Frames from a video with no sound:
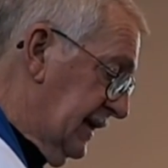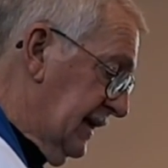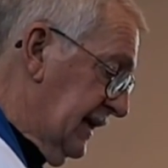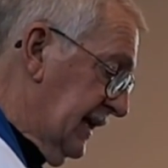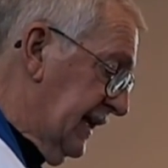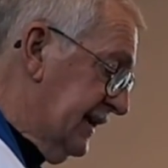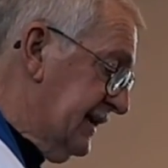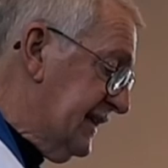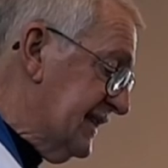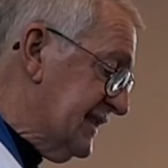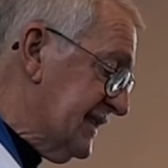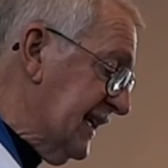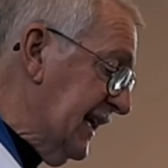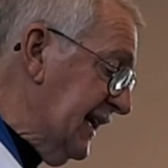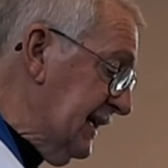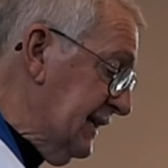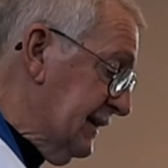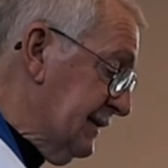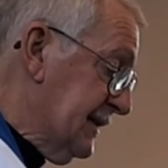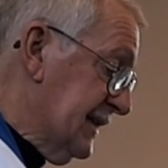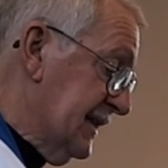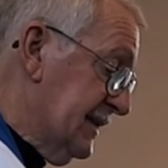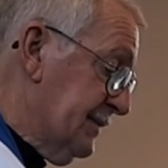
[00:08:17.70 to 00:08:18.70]
And
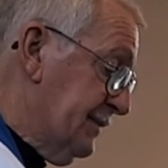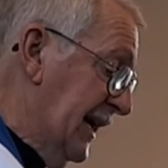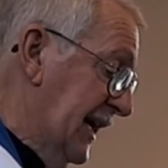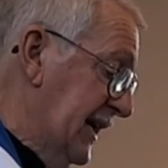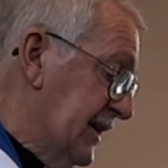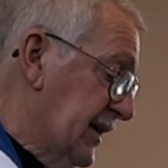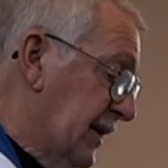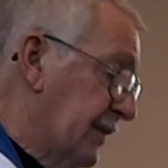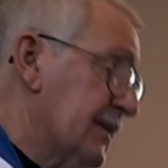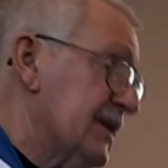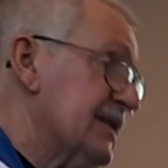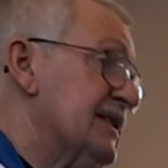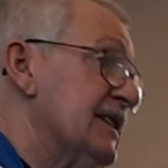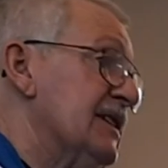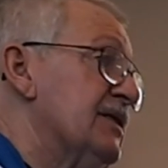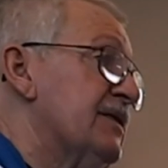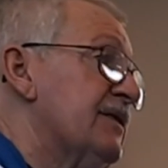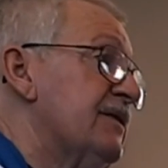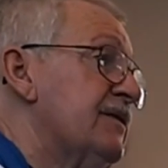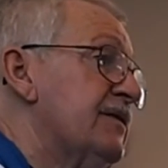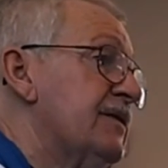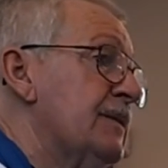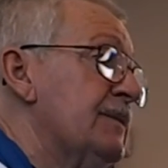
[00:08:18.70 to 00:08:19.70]
despite
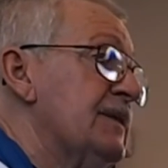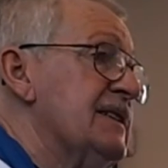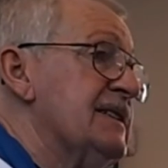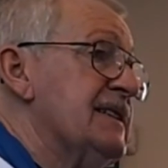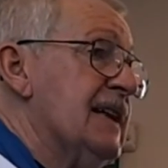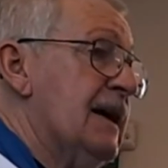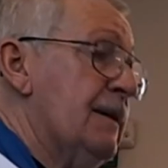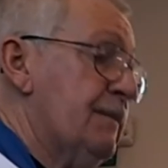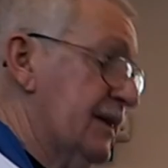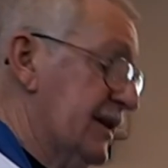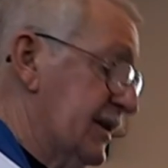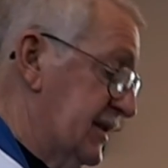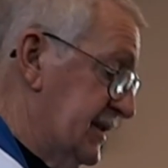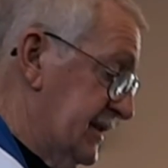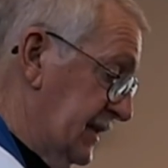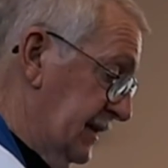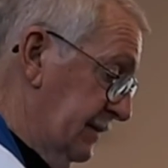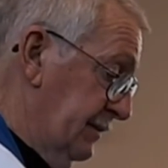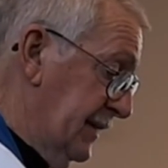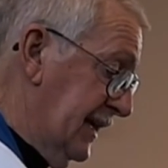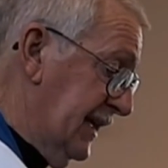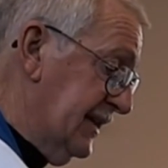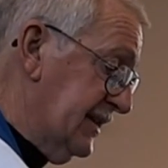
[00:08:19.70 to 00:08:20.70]
opposition from established
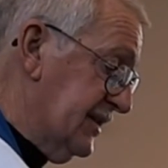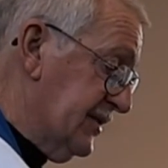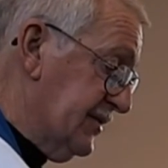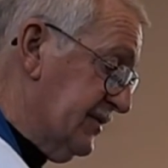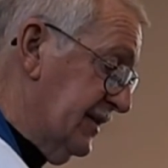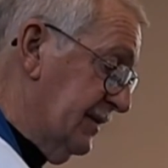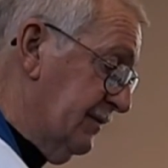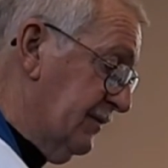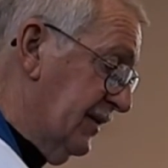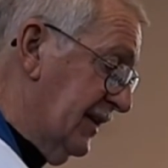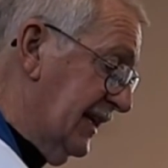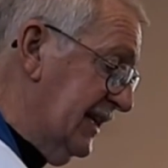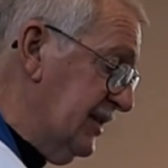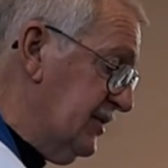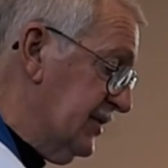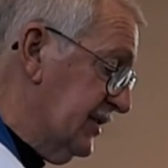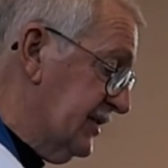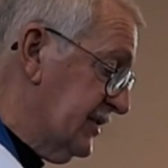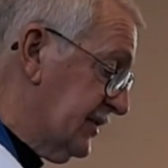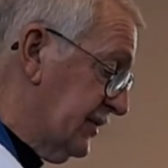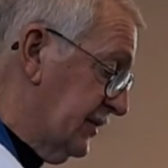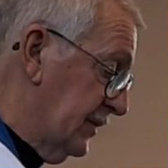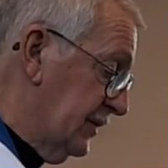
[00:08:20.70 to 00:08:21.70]
and mainstream
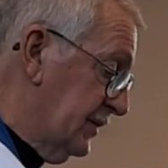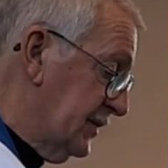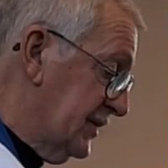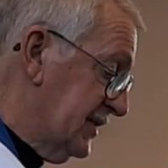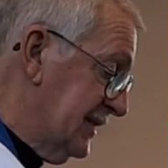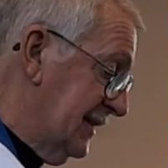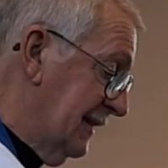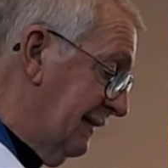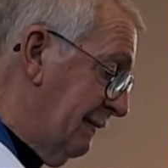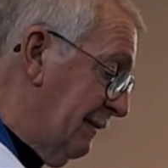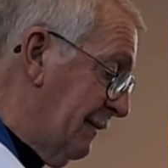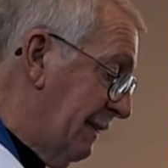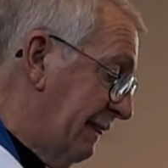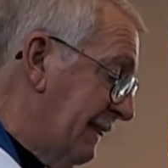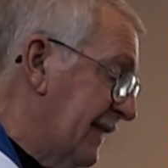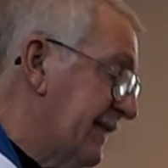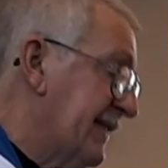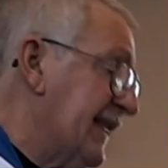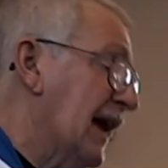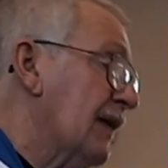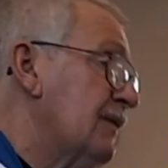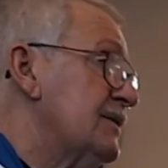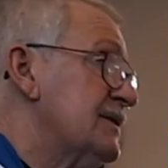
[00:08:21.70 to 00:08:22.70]
religious groups,
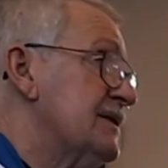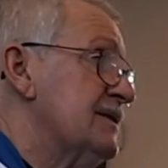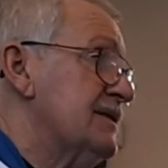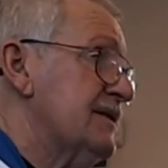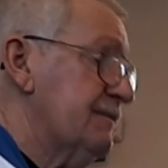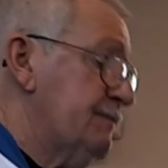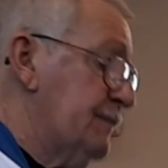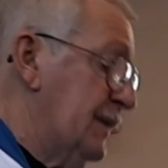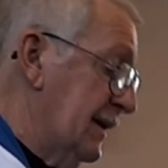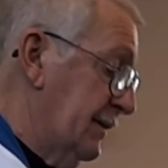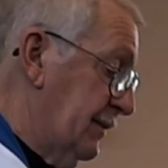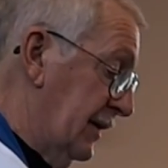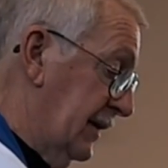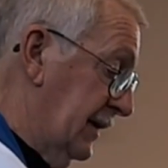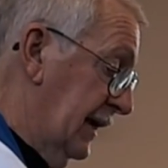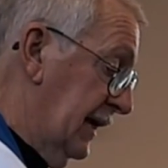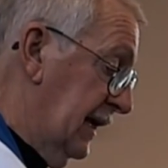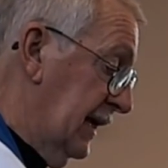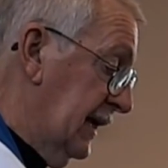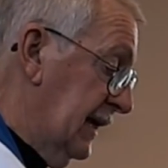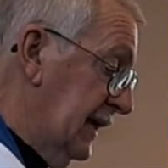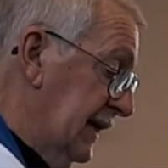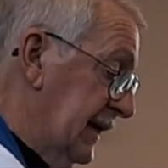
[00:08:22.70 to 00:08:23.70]
thousands of
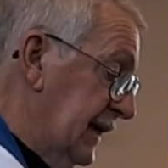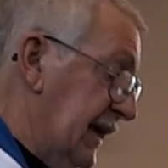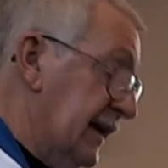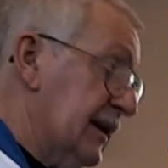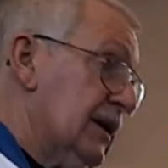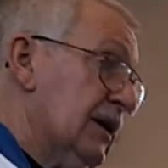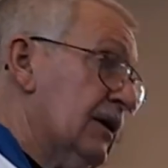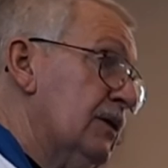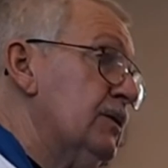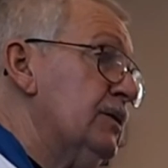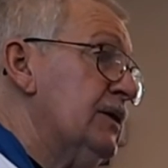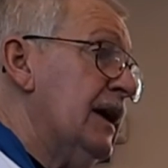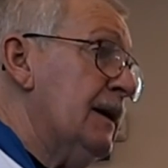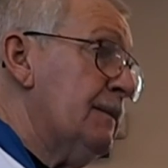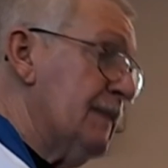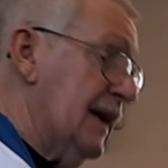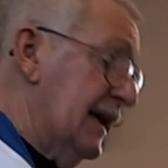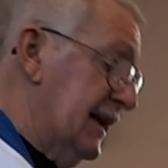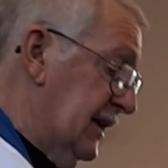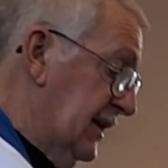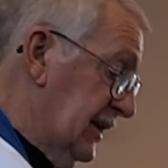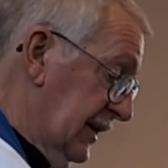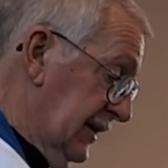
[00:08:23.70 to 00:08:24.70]
people, including
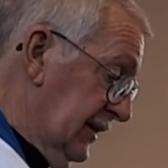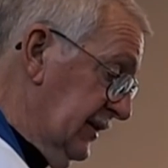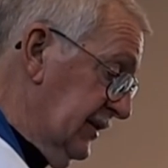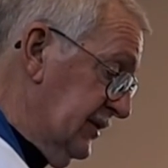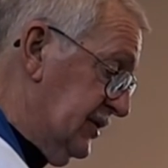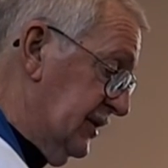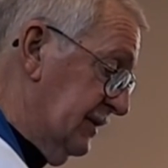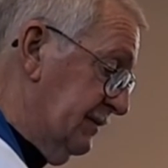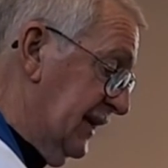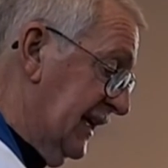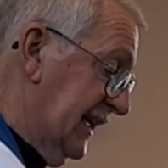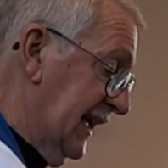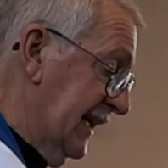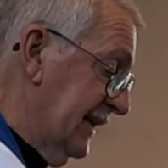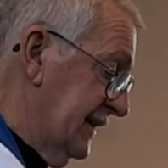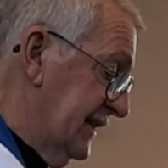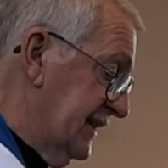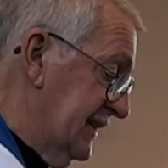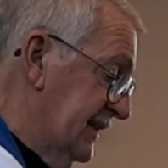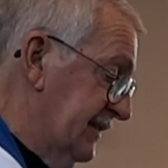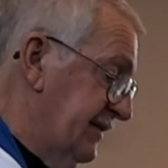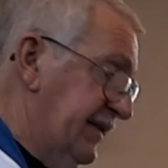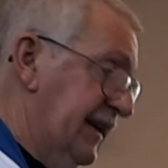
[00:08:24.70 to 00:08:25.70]
many clergy, began
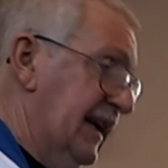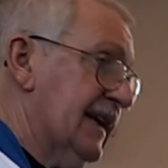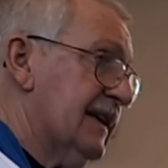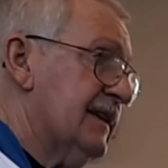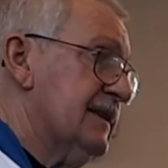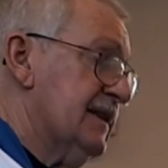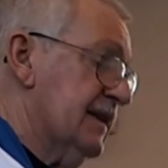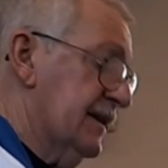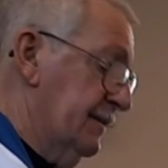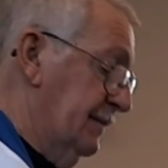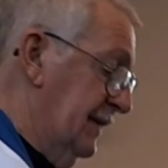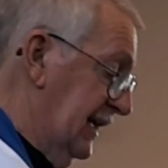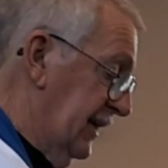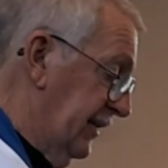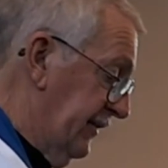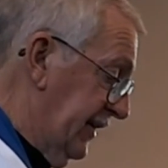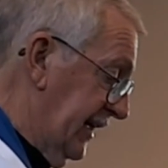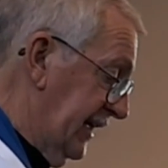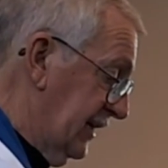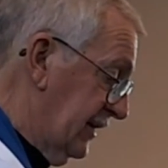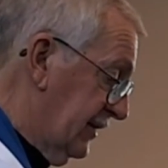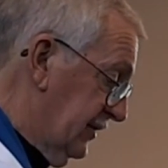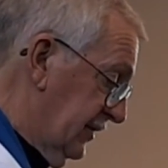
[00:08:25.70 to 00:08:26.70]
to defect to the
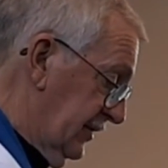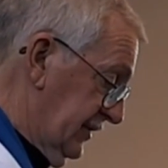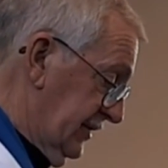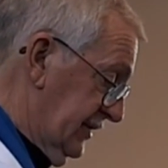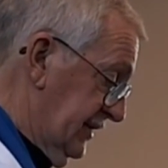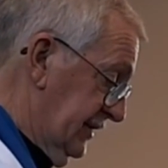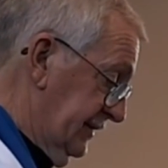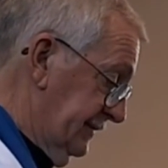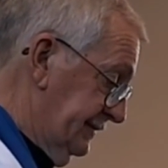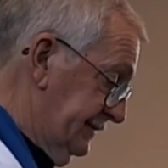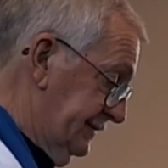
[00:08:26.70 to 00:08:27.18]
Millerite cult.